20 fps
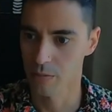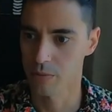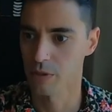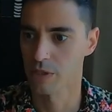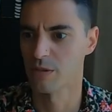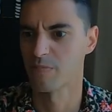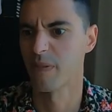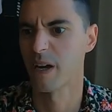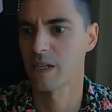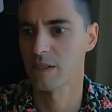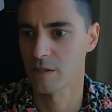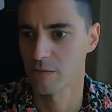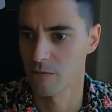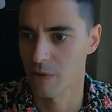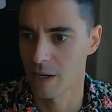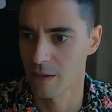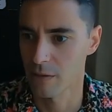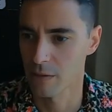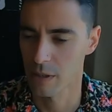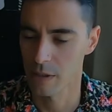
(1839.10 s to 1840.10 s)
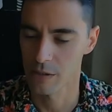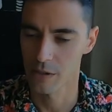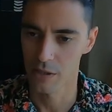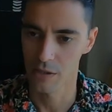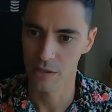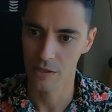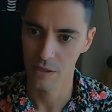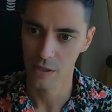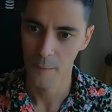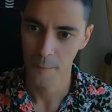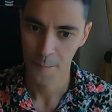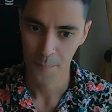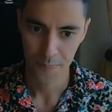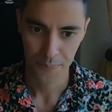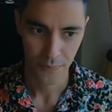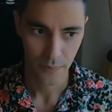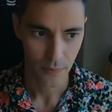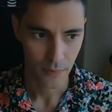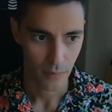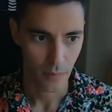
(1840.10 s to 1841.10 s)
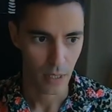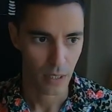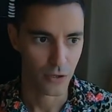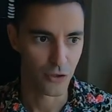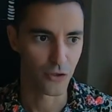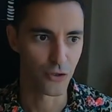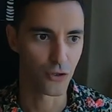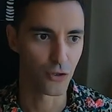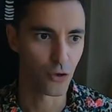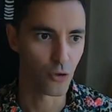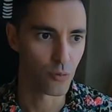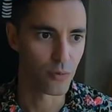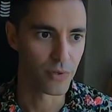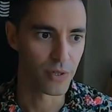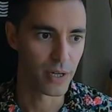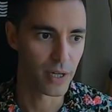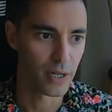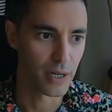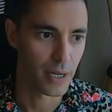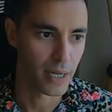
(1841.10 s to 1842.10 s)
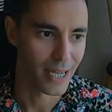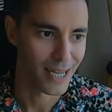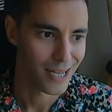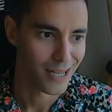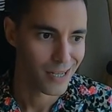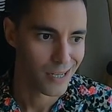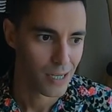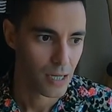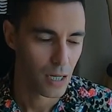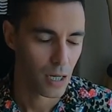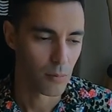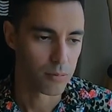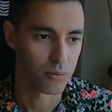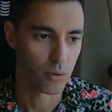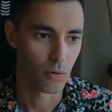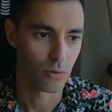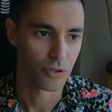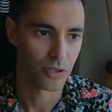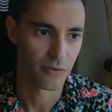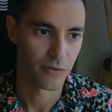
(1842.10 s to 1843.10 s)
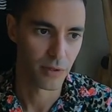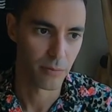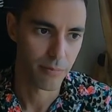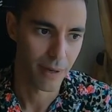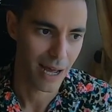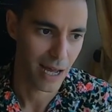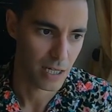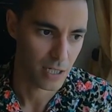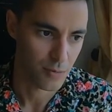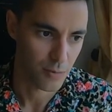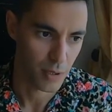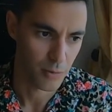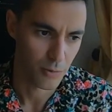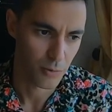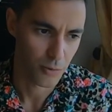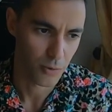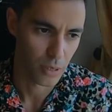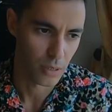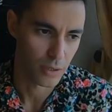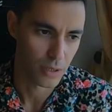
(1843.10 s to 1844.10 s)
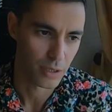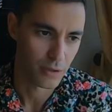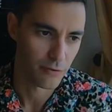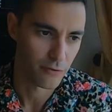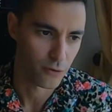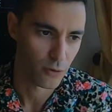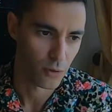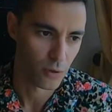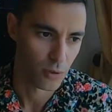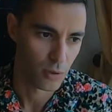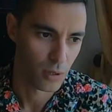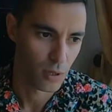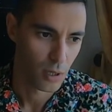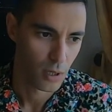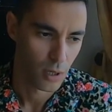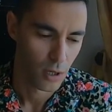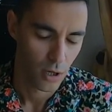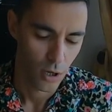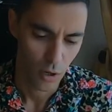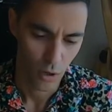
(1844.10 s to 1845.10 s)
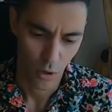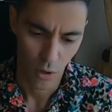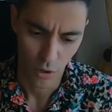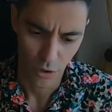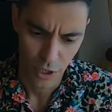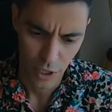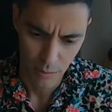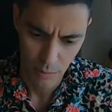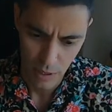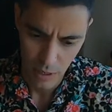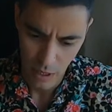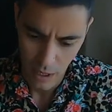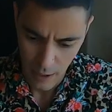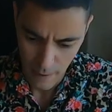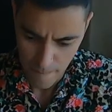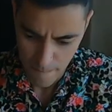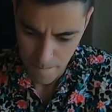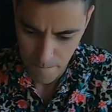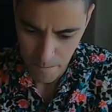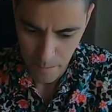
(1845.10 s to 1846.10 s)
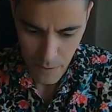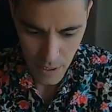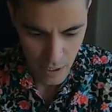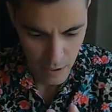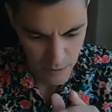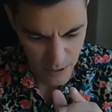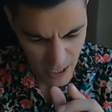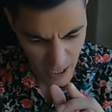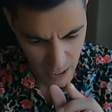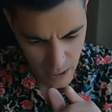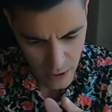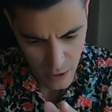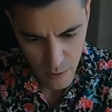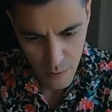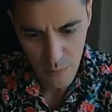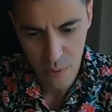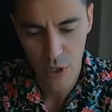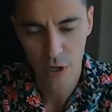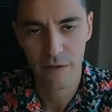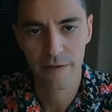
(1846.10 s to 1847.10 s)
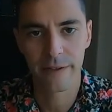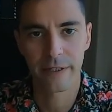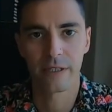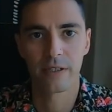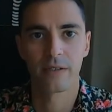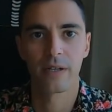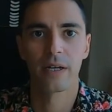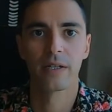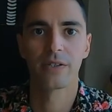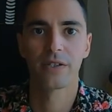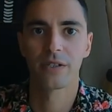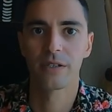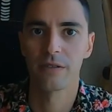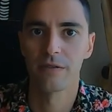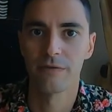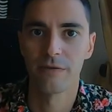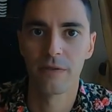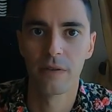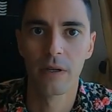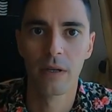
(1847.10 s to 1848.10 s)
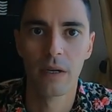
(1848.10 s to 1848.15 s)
perspective rather than this zoomed in approach of the past. Maybe we were looking for, oh, give me that perfect slice of